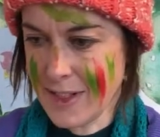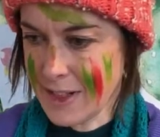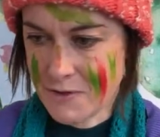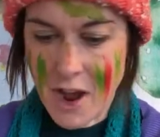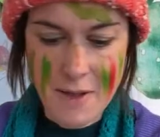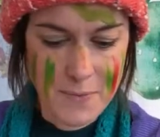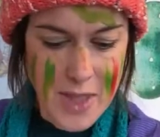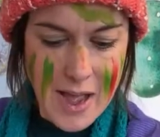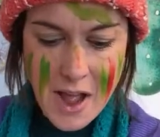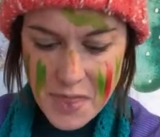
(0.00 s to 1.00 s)
Right,
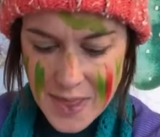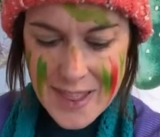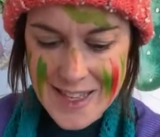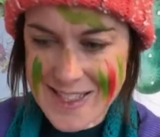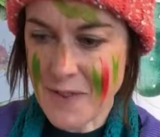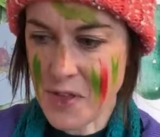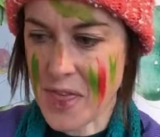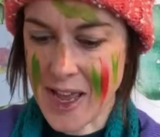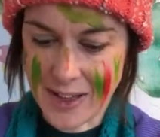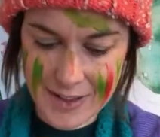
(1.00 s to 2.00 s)
I think that's
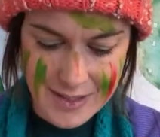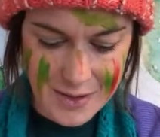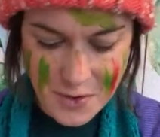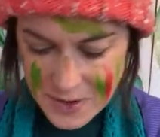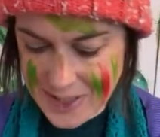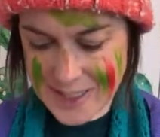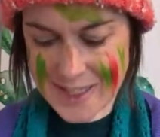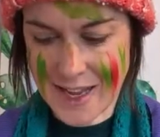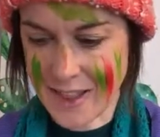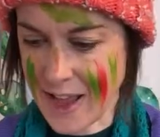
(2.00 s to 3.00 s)
everything. All the
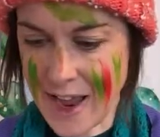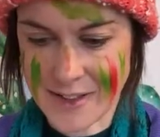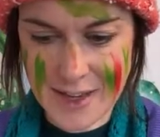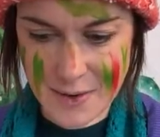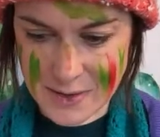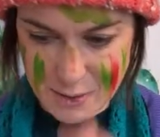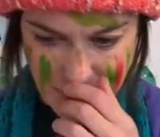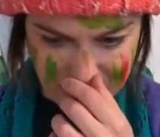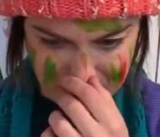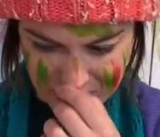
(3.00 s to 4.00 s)
detail that I had to go into
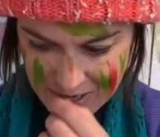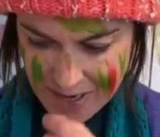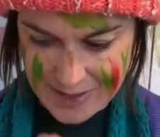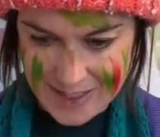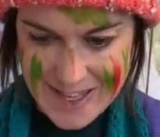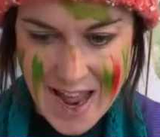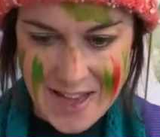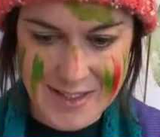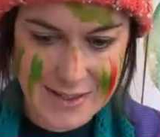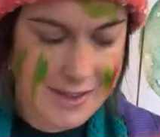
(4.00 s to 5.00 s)
about the Northern Lights.
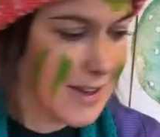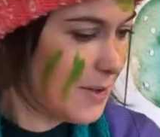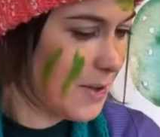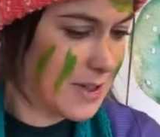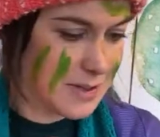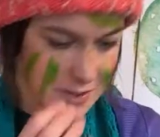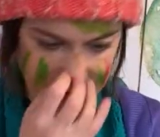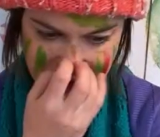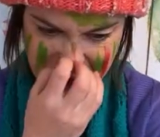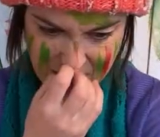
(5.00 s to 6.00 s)
Yes, we can do
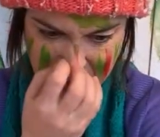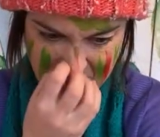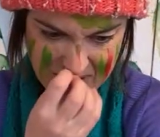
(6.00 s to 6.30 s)
story time now.